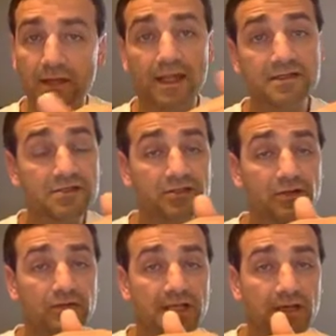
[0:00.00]
And as it
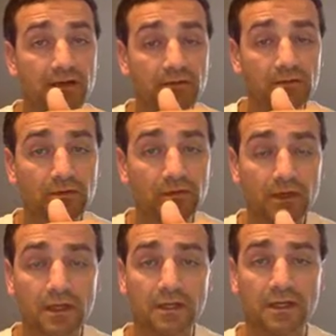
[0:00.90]
slows down,
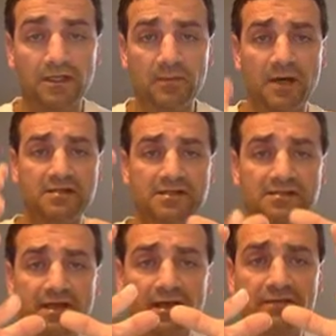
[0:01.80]
it deposits
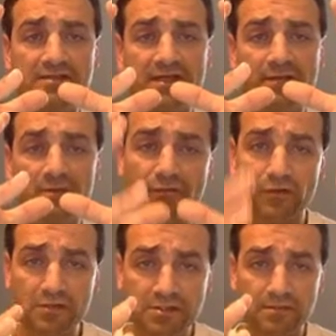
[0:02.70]
the heavy sediments
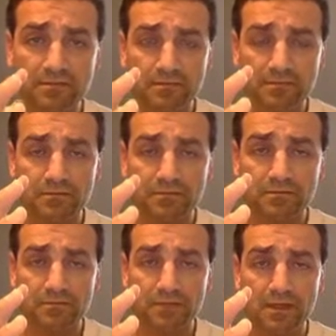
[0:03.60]
first,
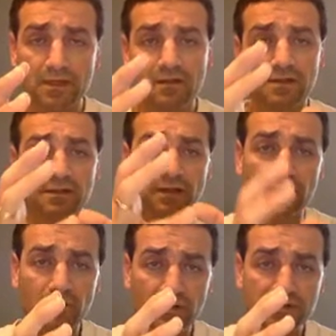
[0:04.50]
then the
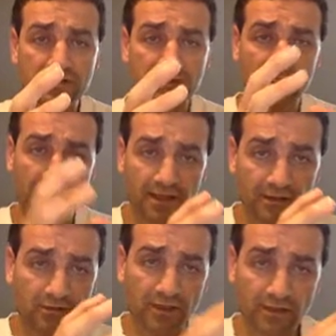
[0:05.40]
lighter ones, then
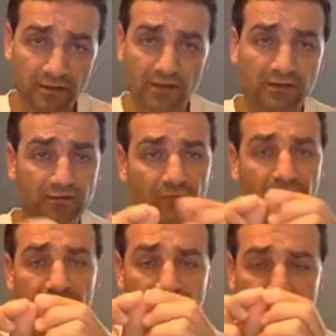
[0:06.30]
lighter, lighter, lighter, until
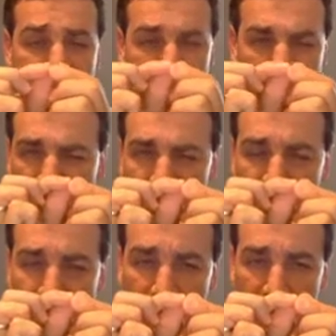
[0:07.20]
finally it's the
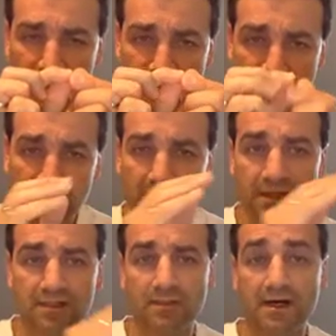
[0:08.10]
lightest ones
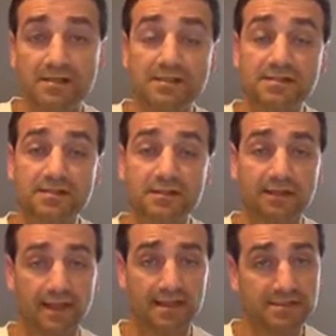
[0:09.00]
it deposits
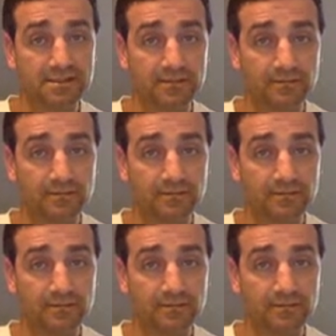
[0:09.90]
last.